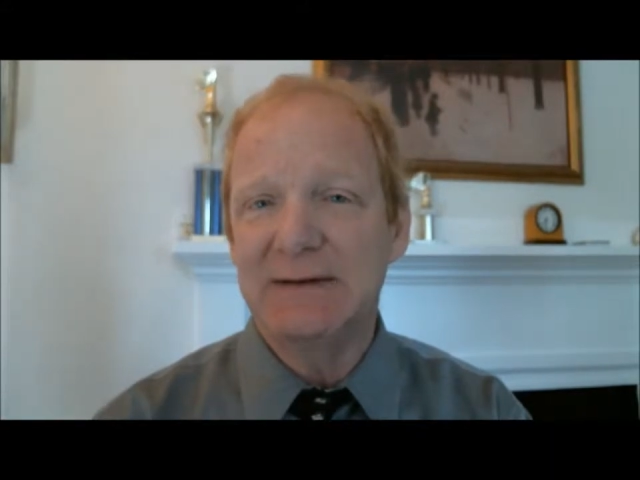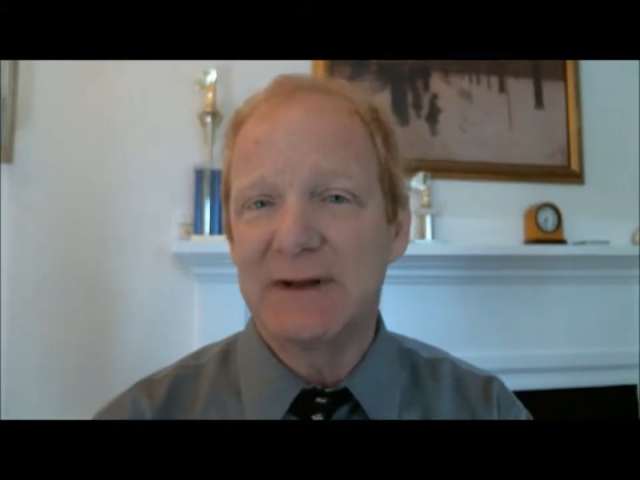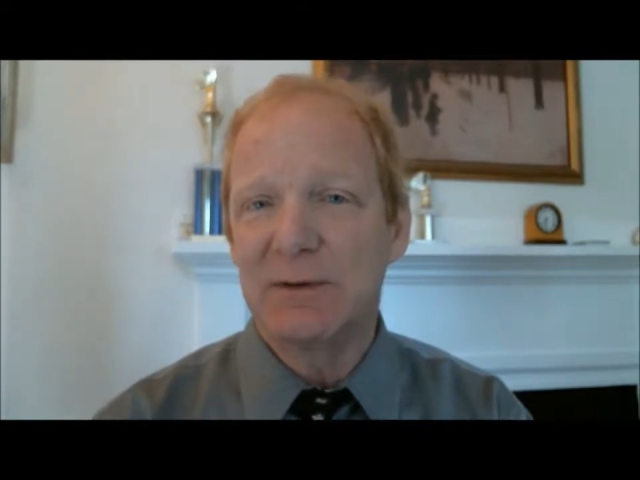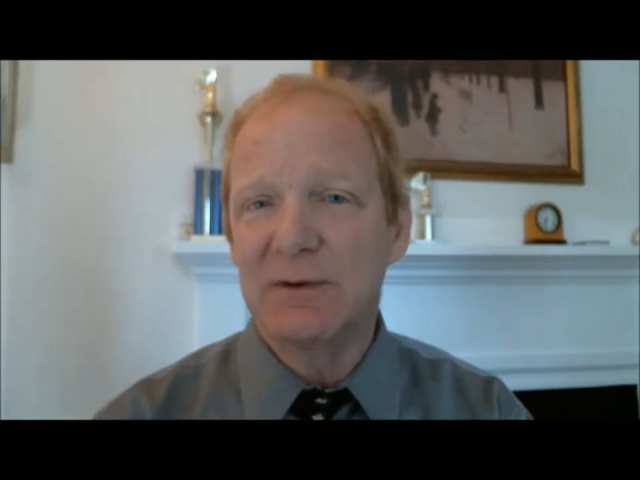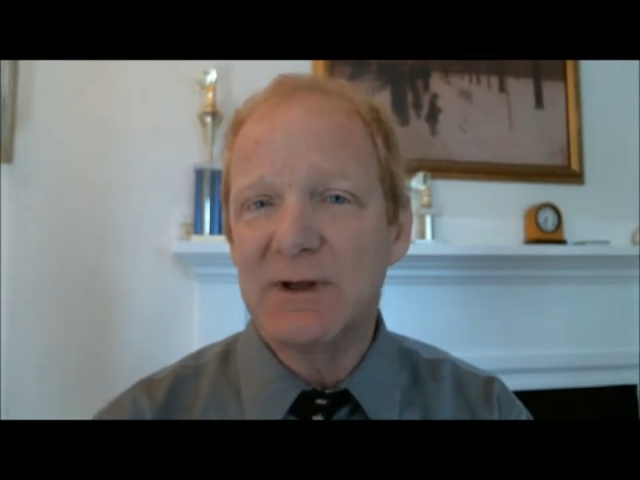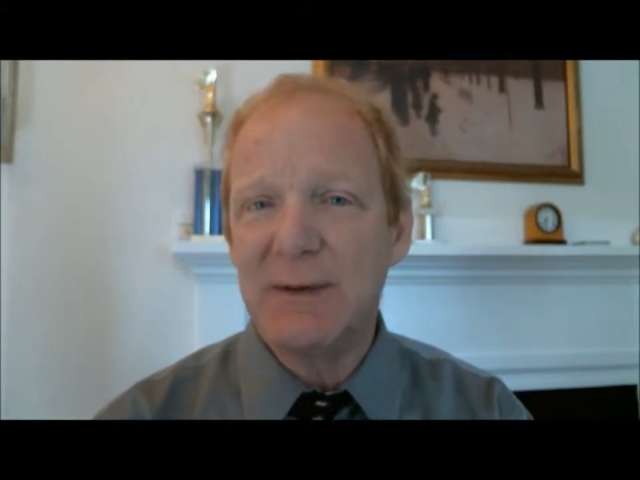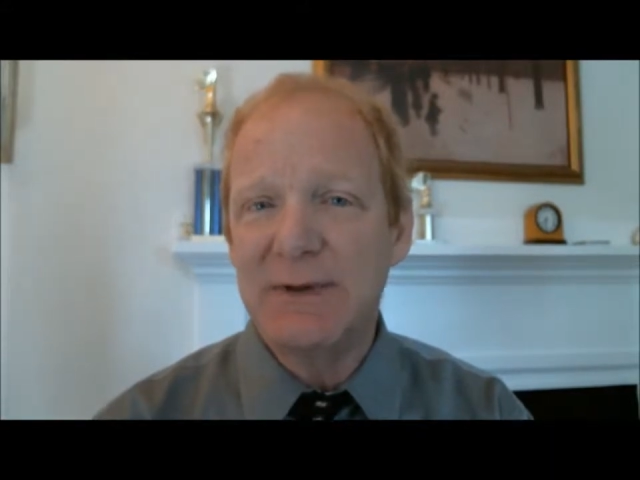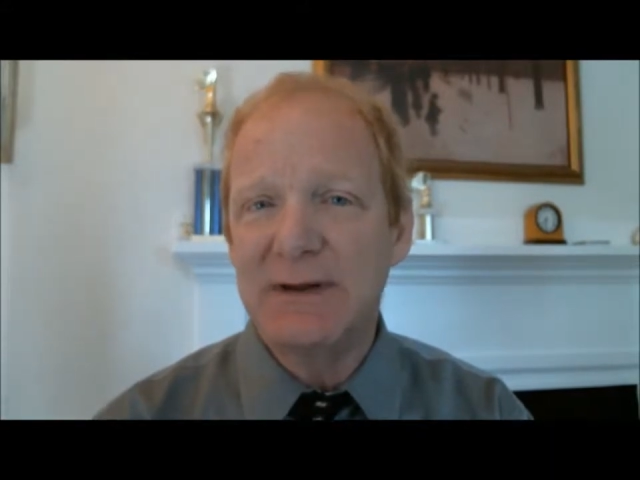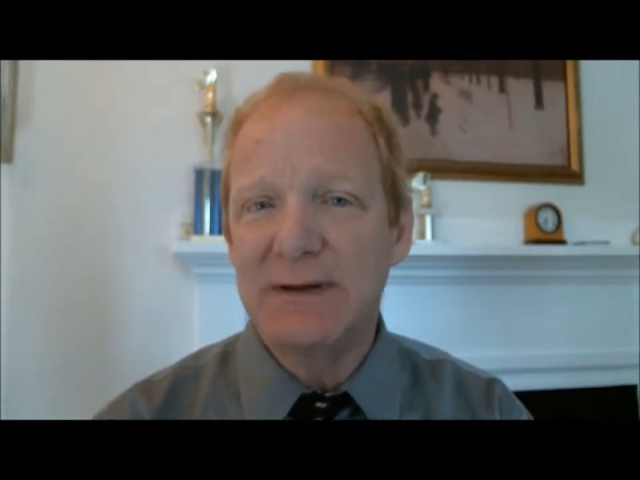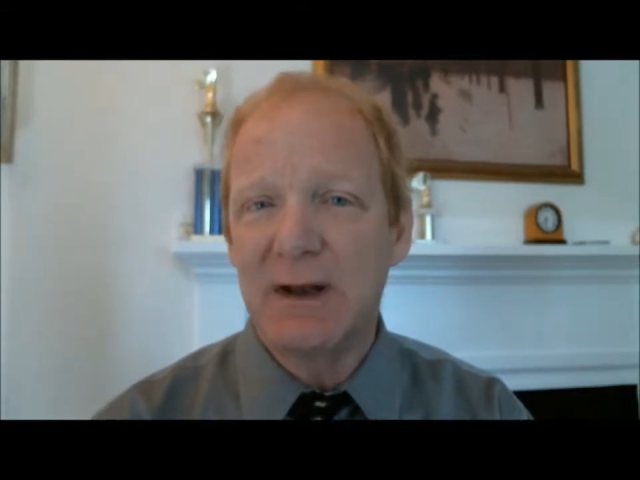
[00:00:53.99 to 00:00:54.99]
is that it will come
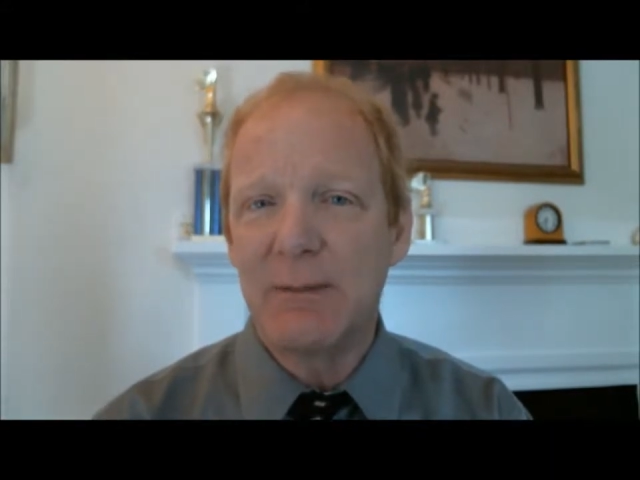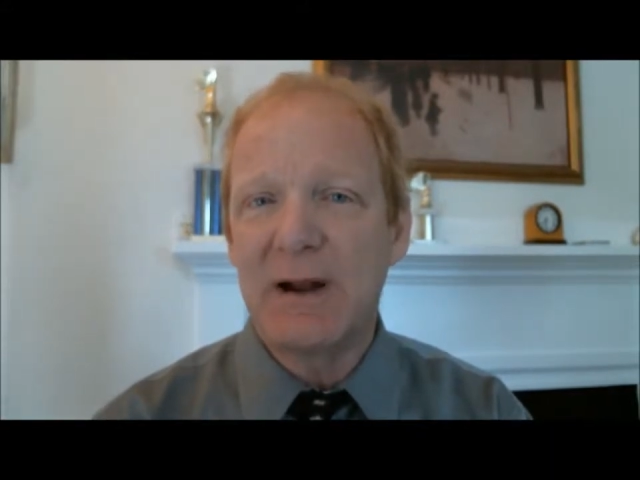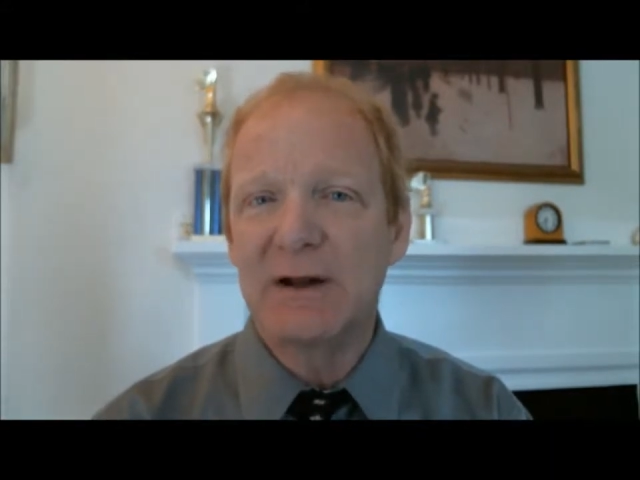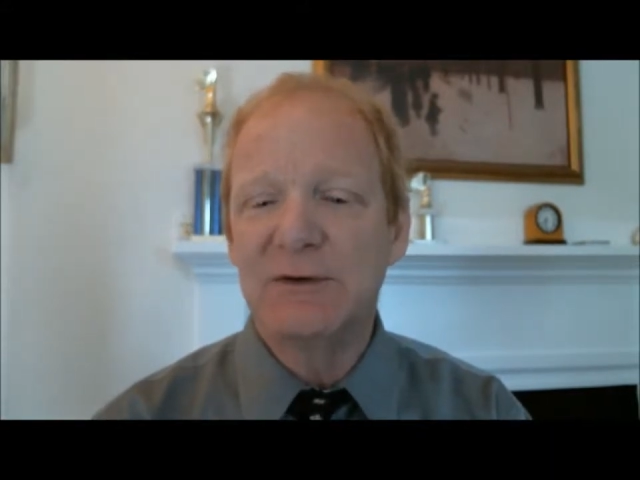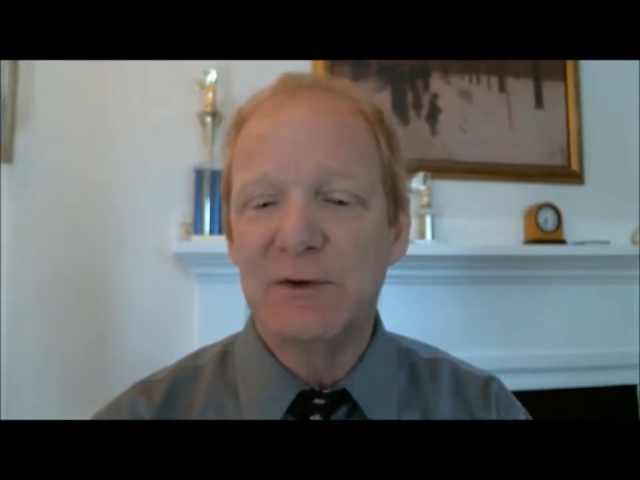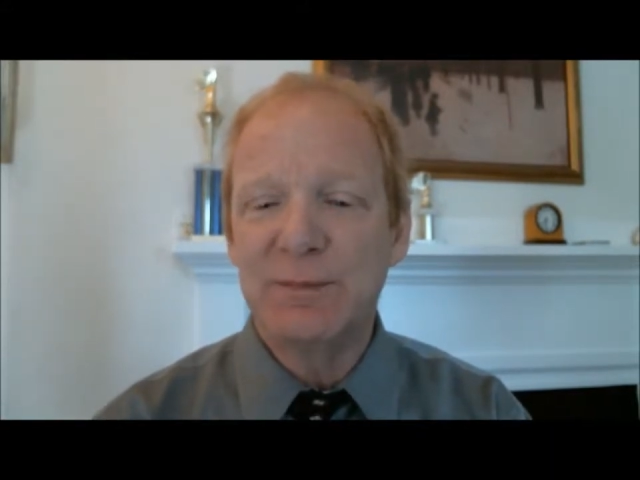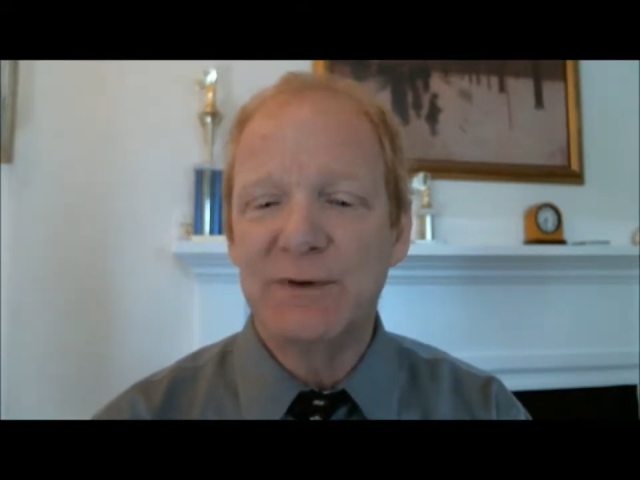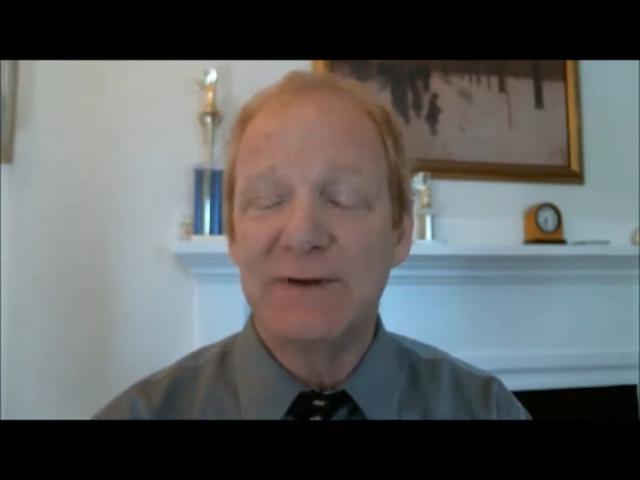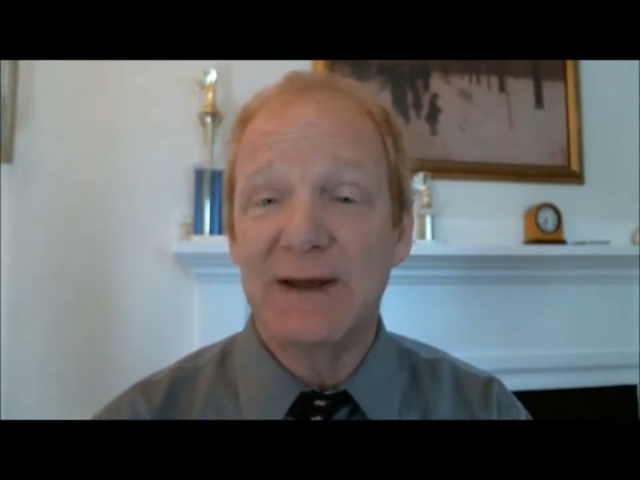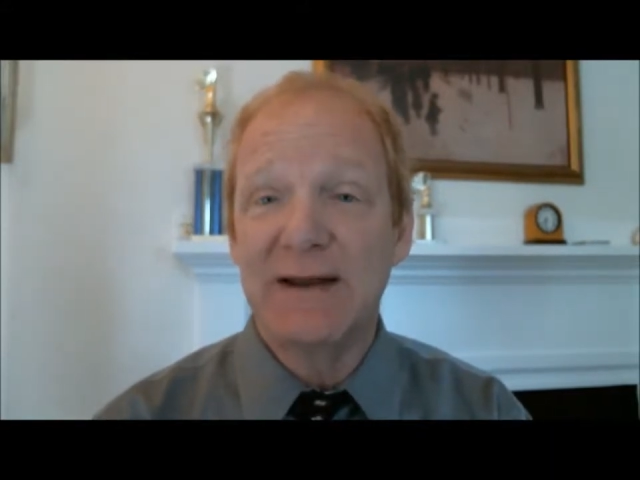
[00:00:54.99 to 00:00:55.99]
in at about
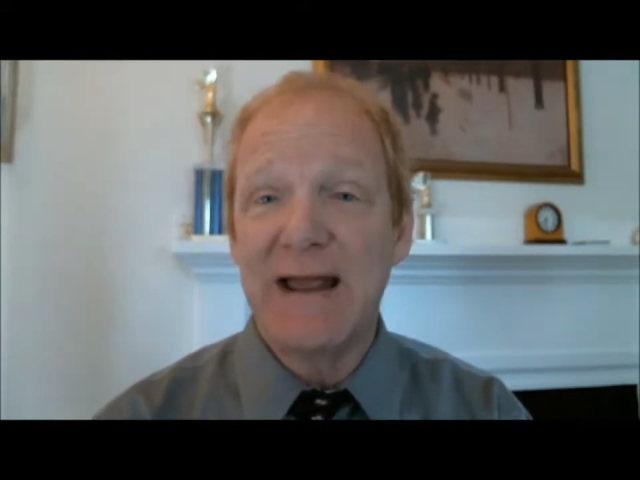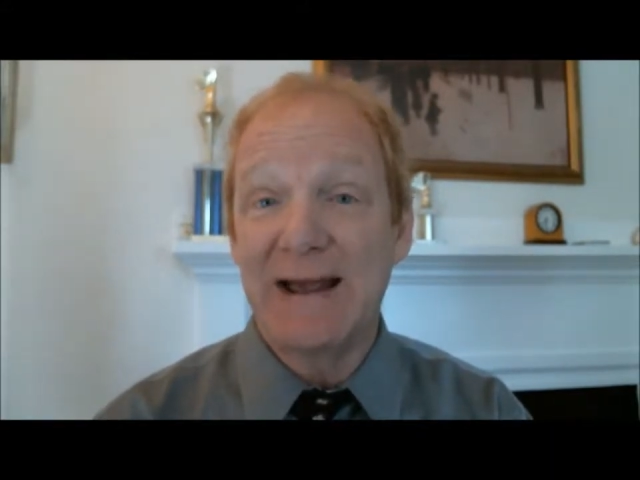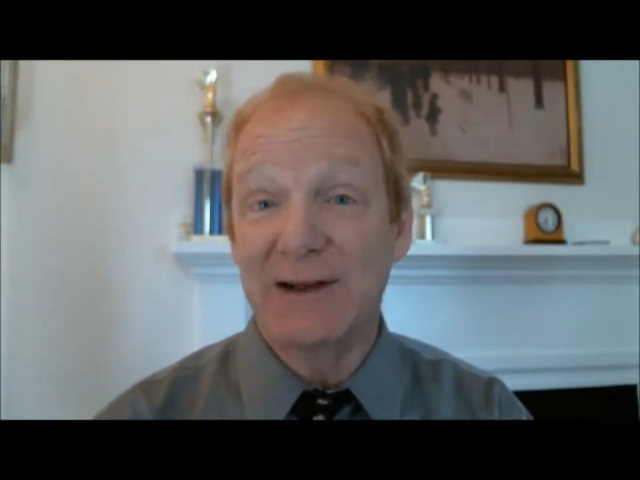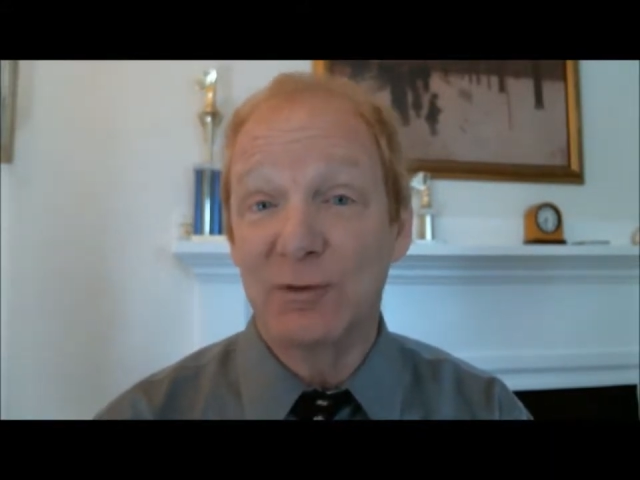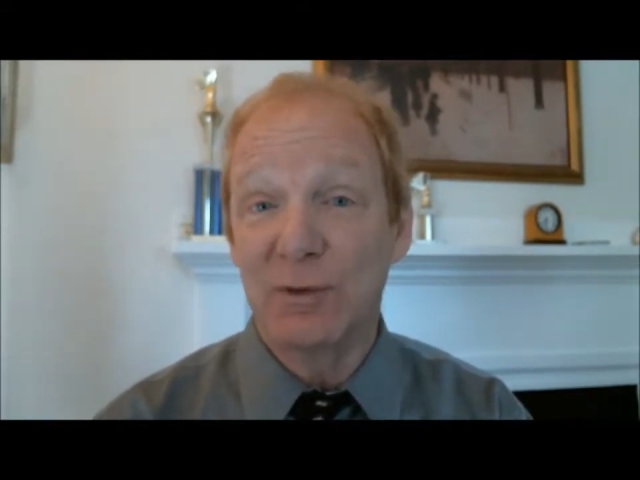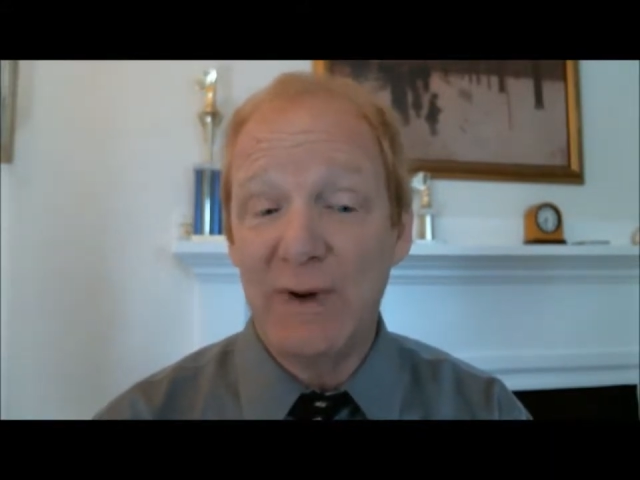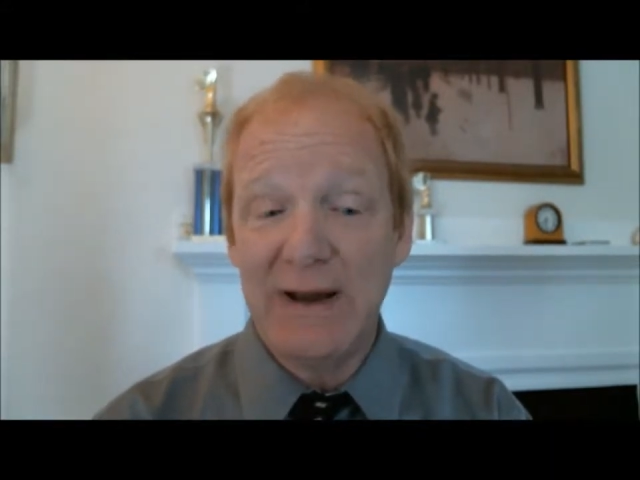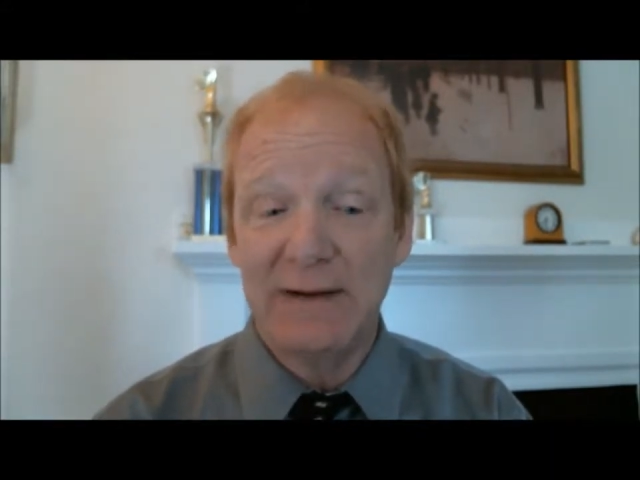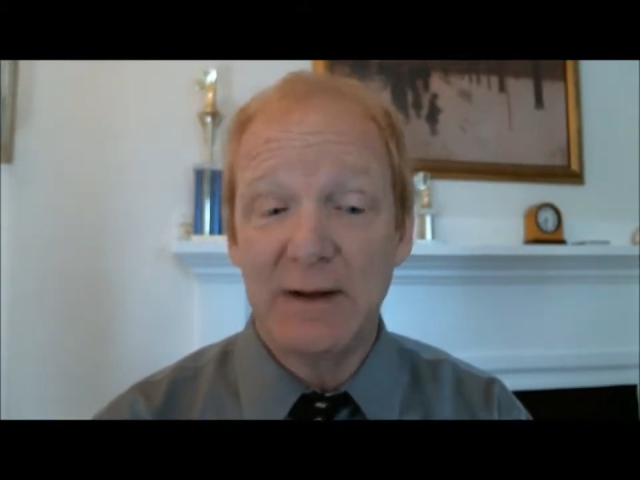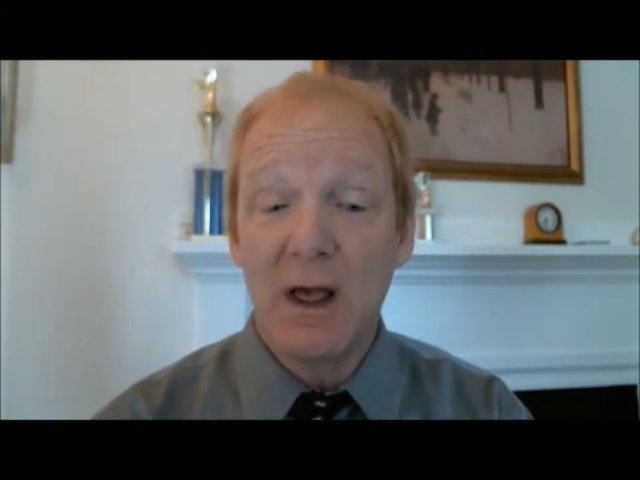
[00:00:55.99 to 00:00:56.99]
2% annual
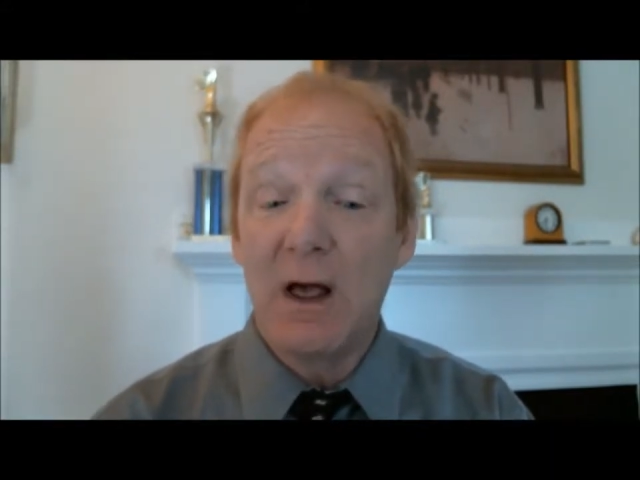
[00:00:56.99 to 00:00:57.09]
rate,